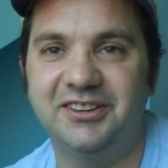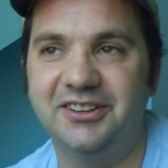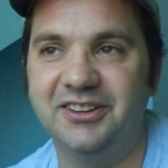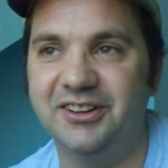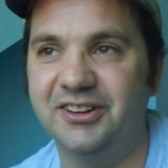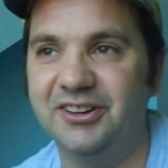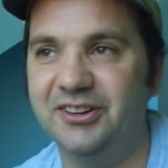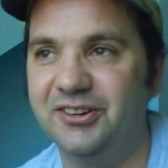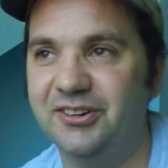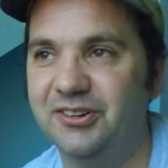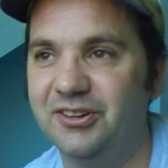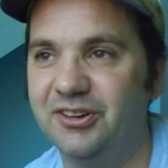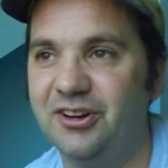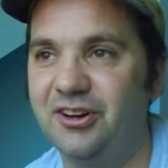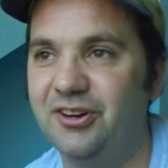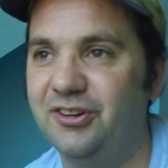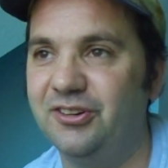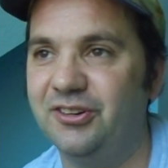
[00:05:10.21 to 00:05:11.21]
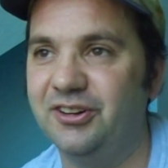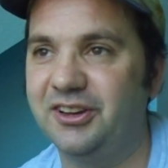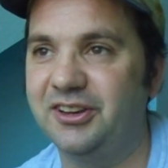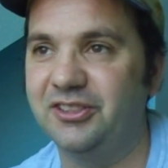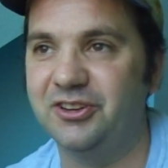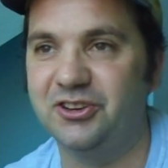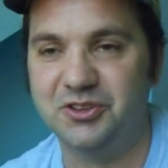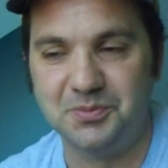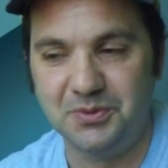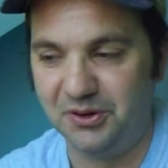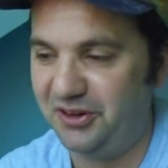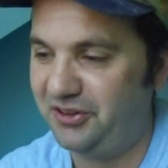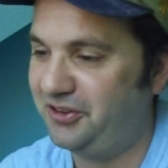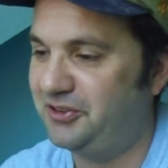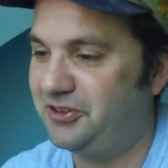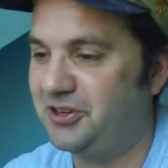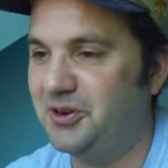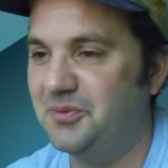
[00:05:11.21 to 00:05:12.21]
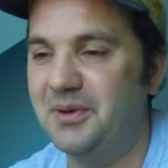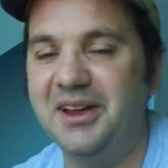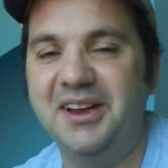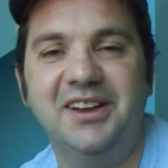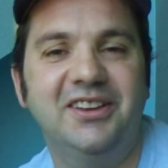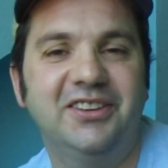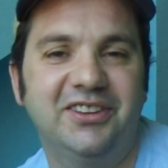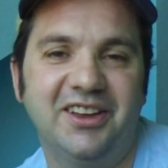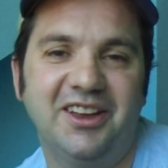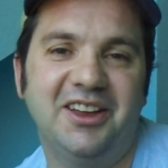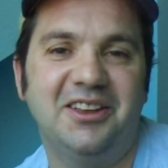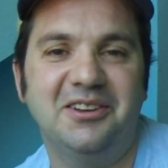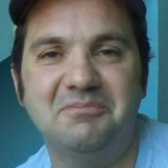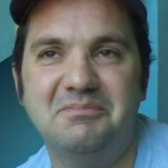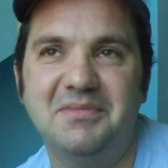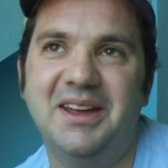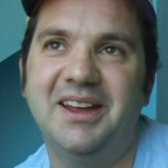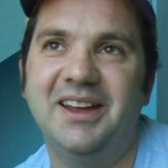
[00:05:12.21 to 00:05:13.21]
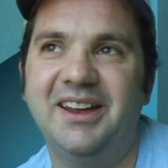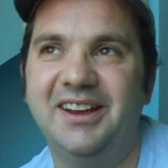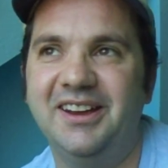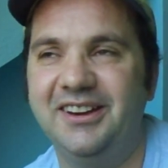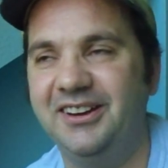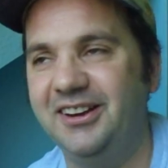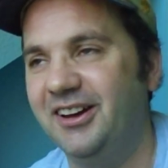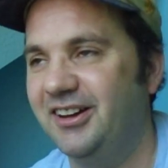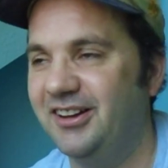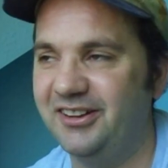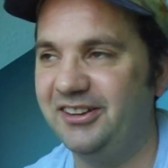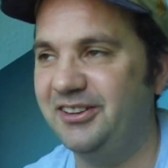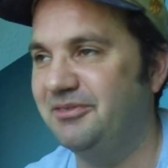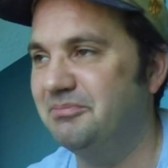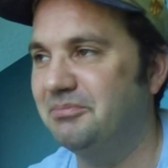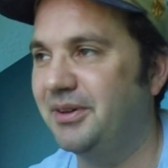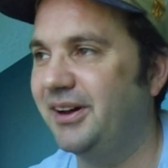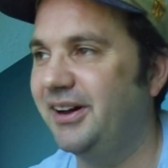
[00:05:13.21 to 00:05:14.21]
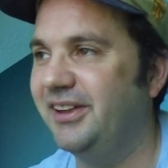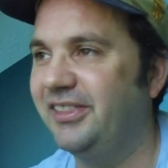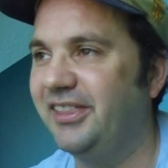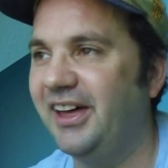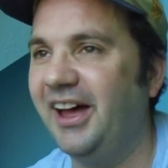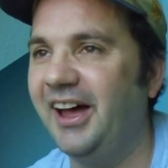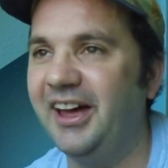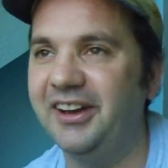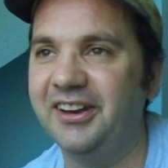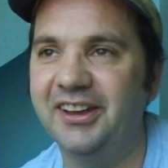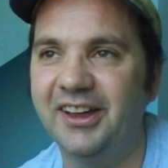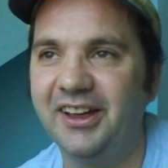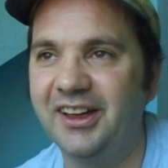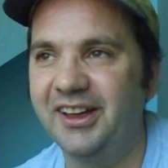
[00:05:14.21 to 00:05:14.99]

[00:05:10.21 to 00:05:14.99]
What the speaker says: Oh, look at, there's Marissa Tomei as Aunt May. I'll even buy that.